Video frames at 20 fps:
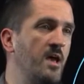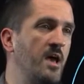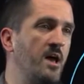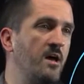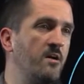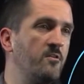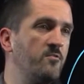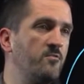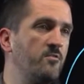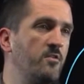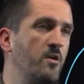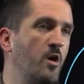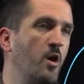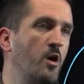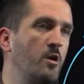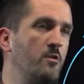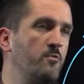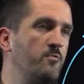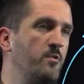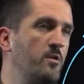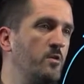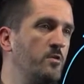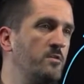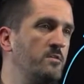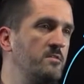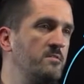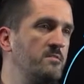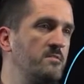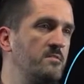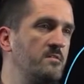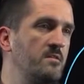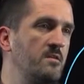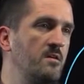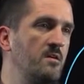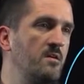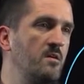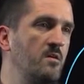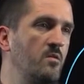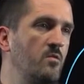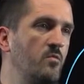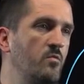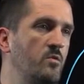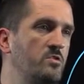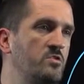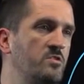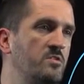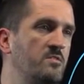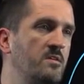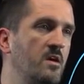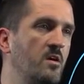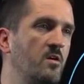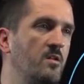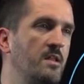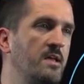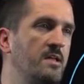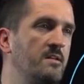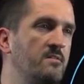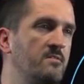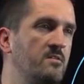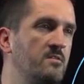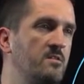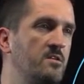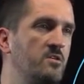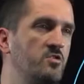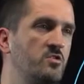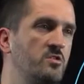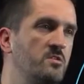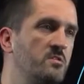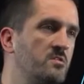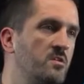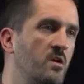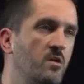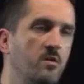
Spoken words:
have Autofocus, which is our latest addition to